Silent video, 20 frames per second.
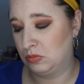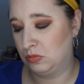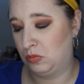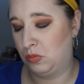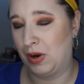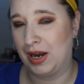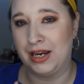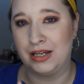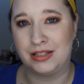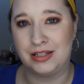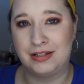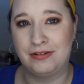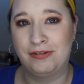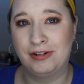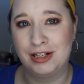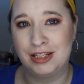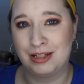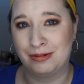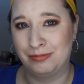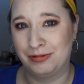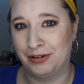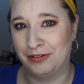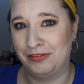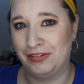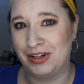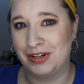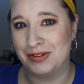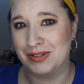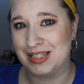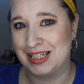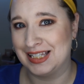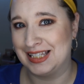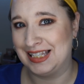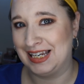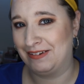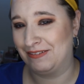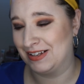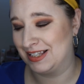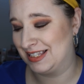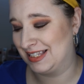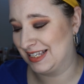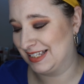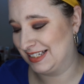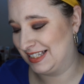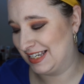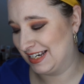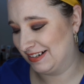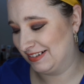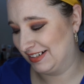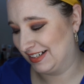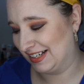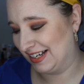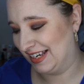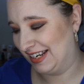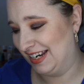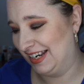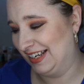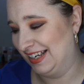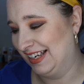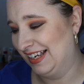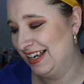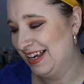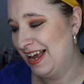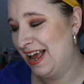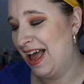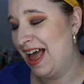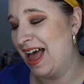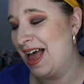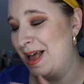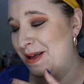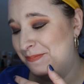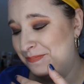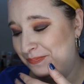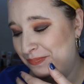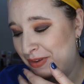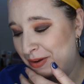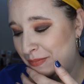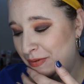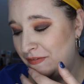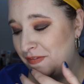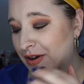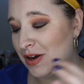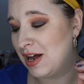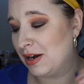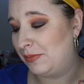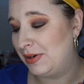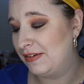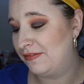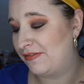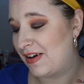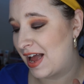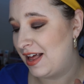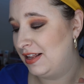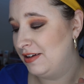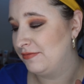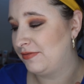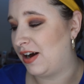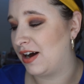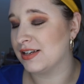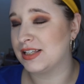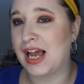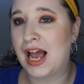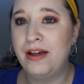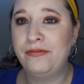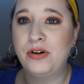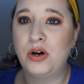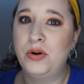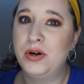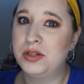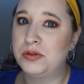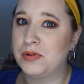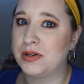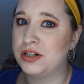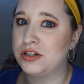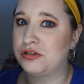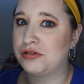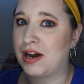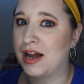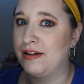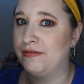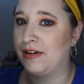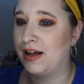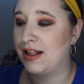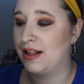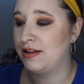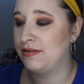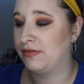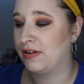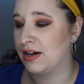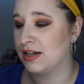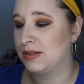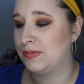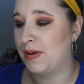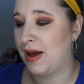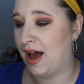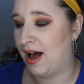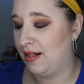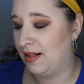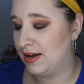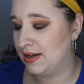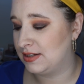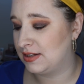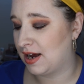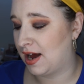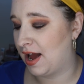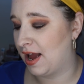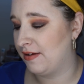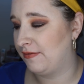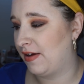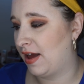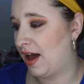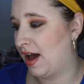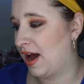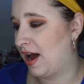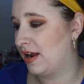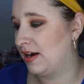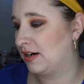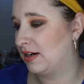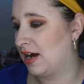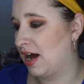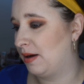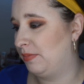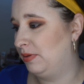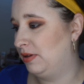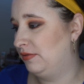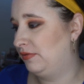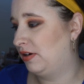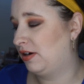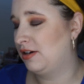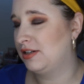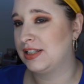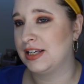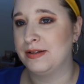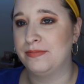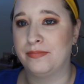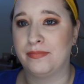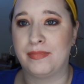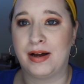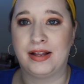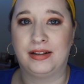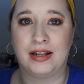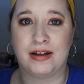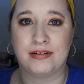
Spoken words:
wait for some reviews to see if it's still good. Moving on, we have Violet Voss. I've always wanted to try a Violet Voss palette. I've had a couple of hers in my